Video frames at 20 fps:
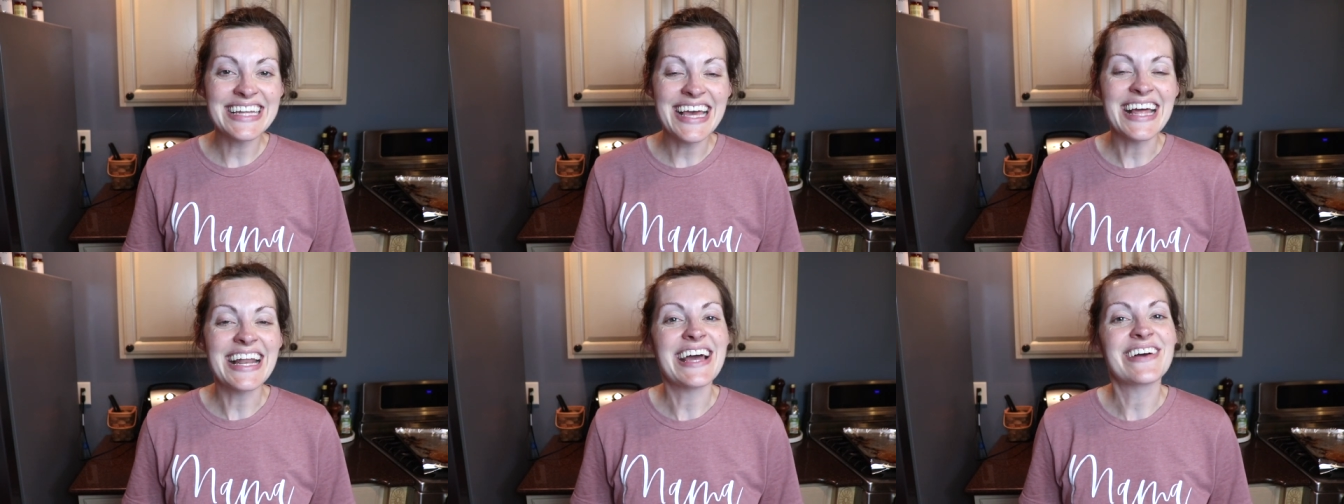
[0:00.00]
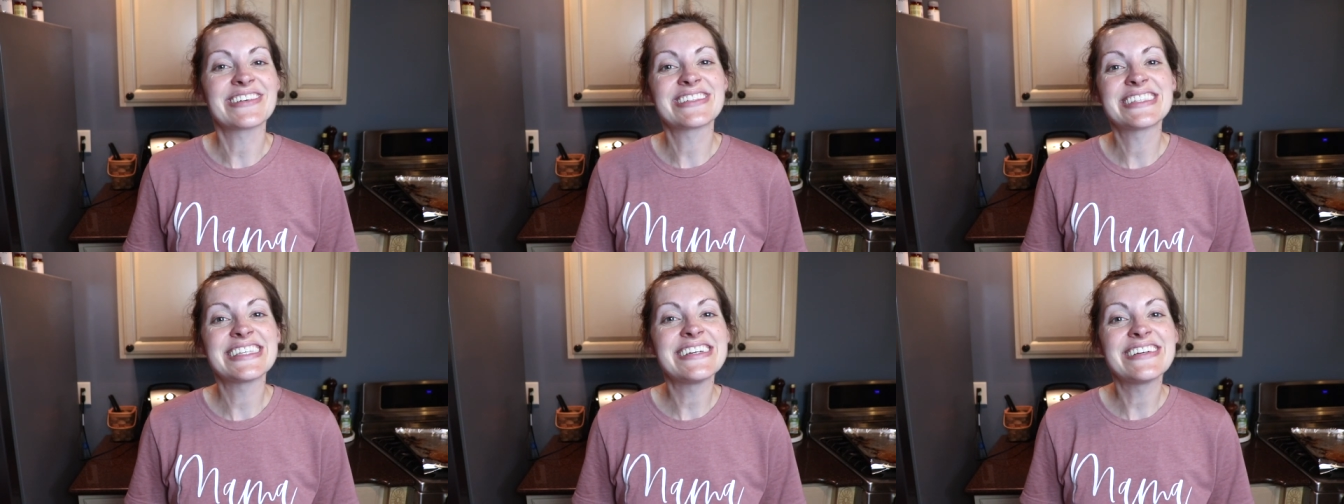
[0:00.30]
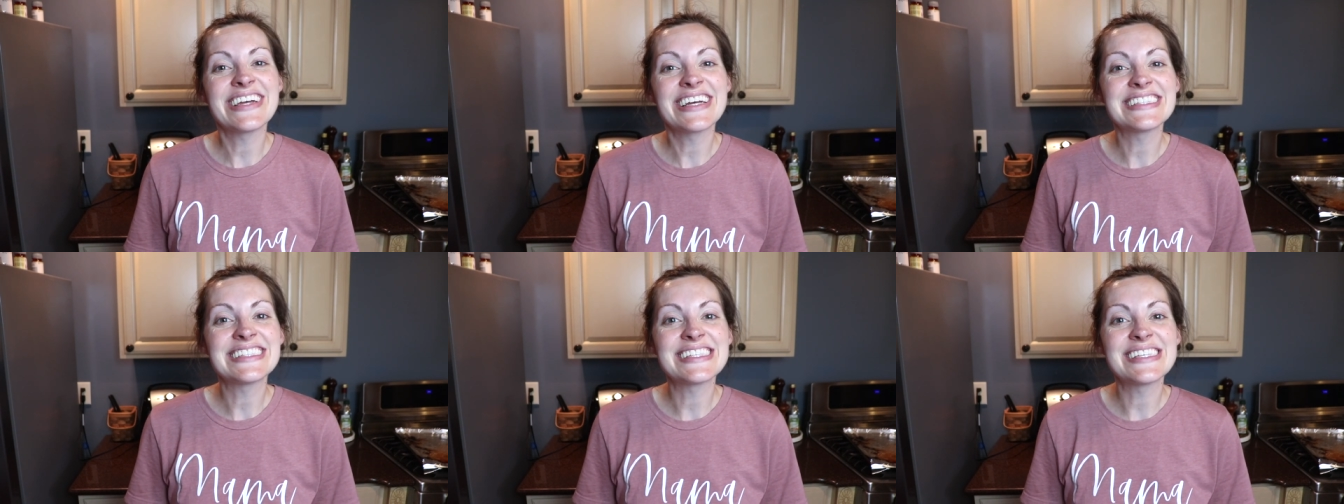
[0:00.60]
and I will see you
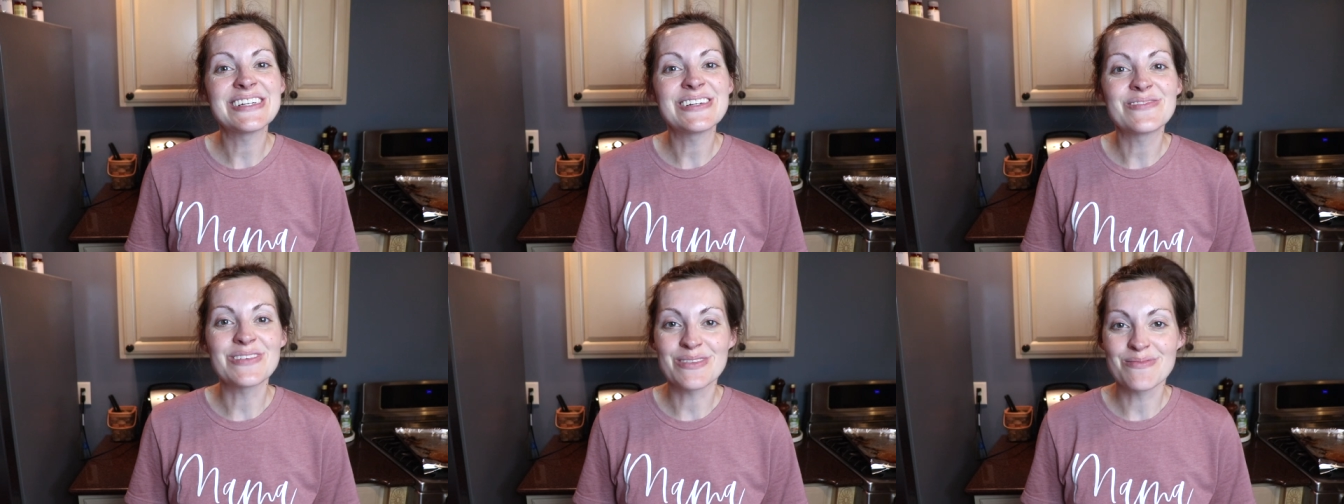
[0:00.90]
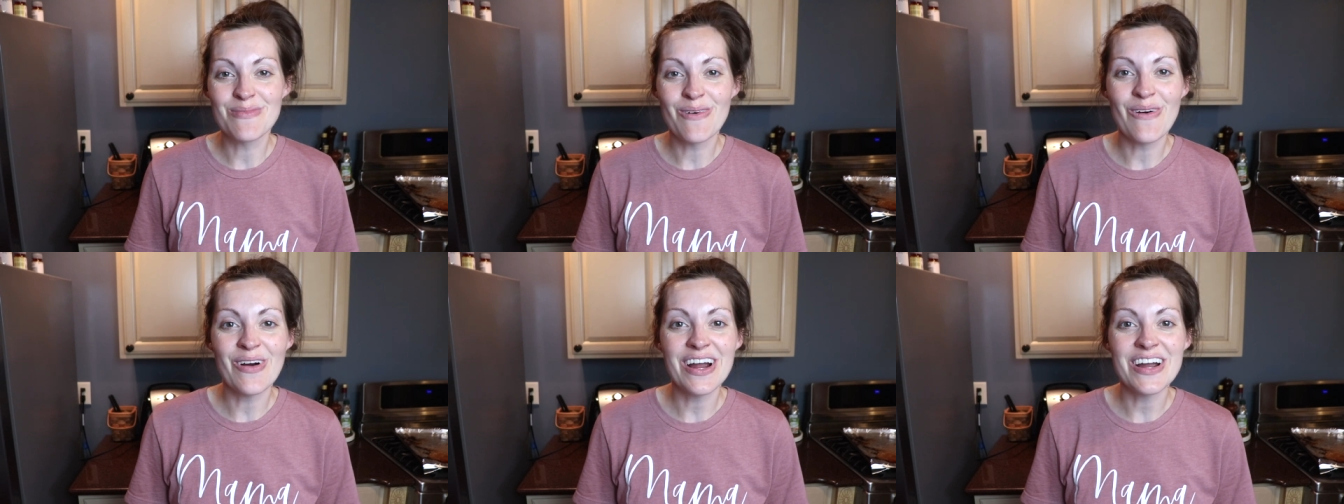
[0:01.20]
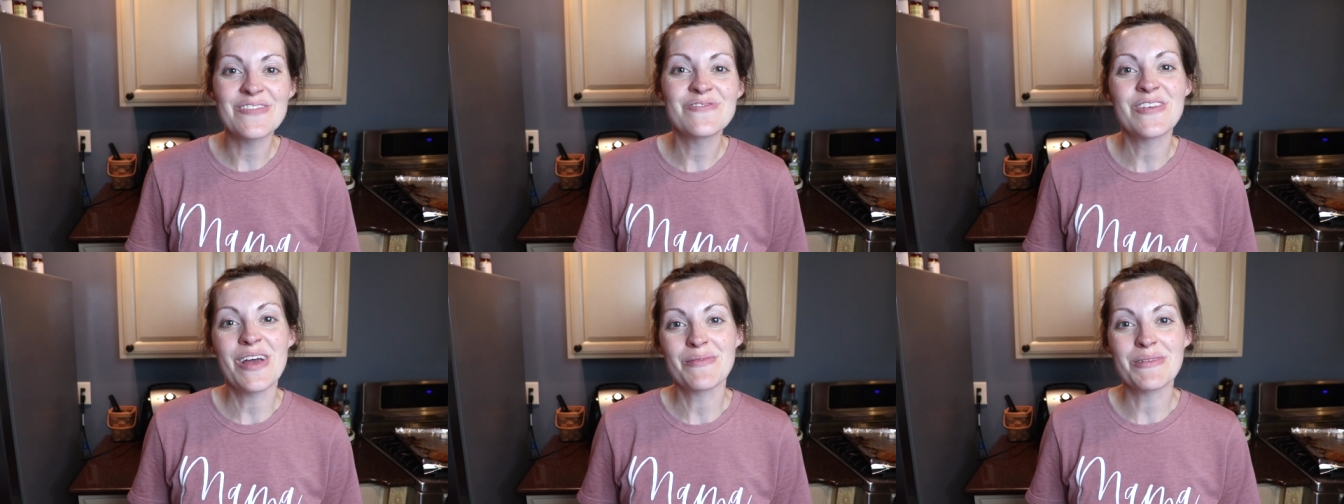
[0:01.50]
again soon with
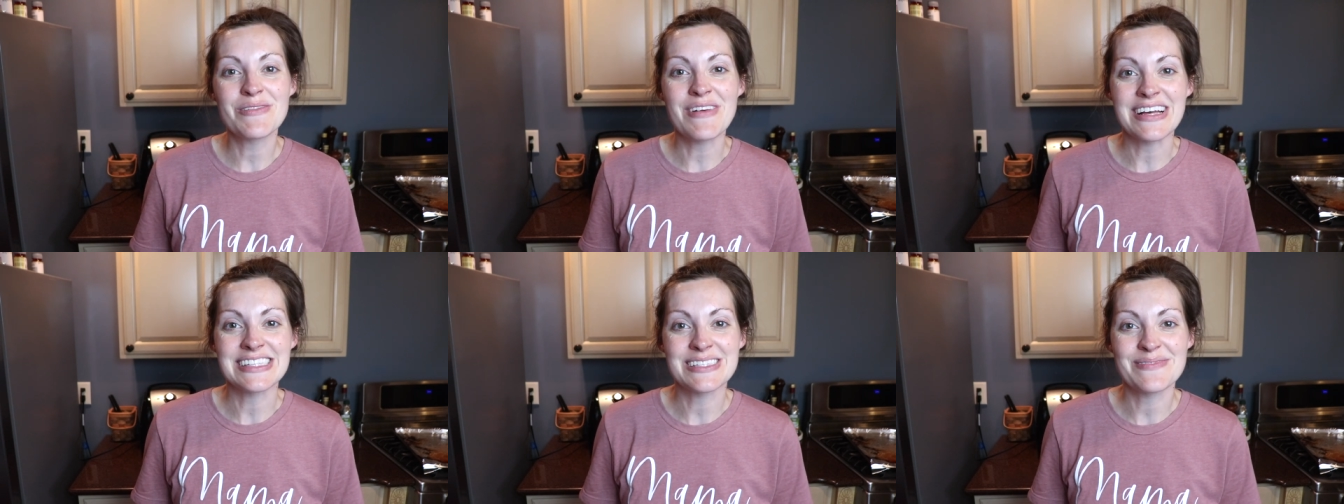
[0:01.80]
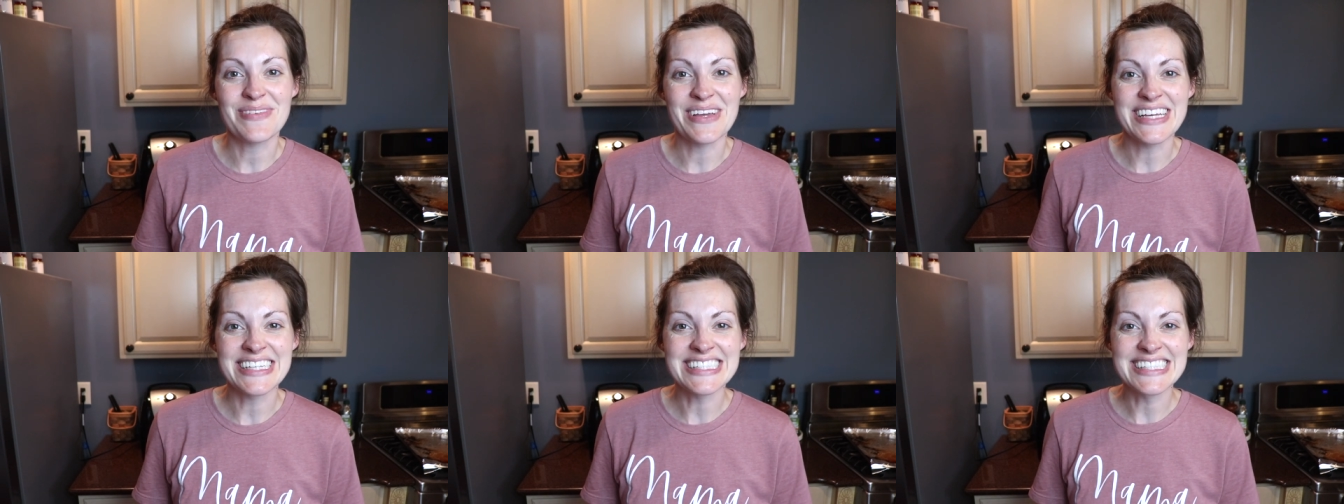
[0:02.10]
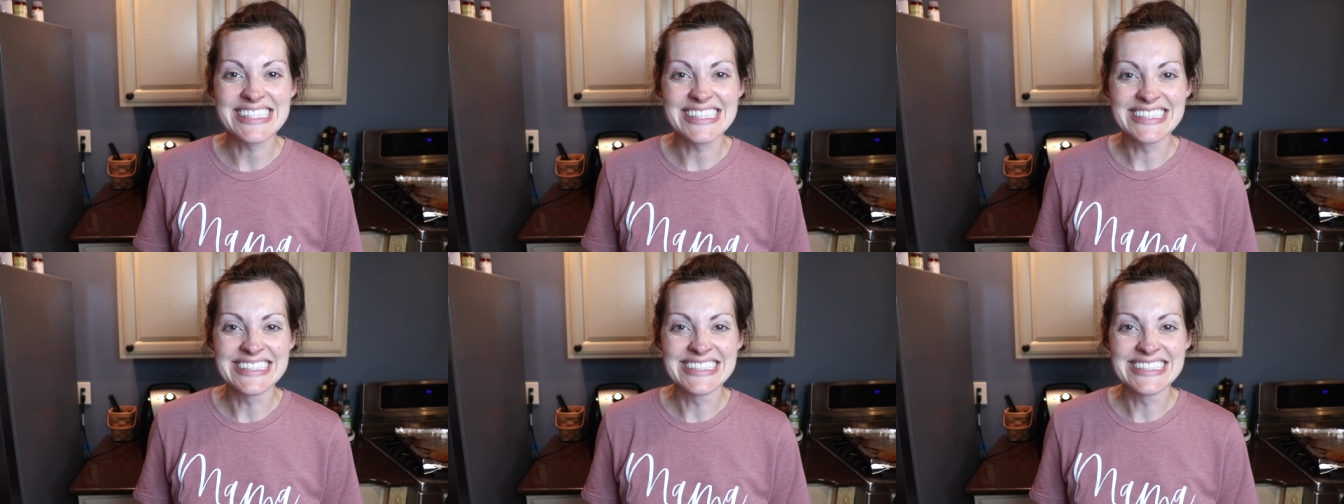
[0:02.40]
more family recipes.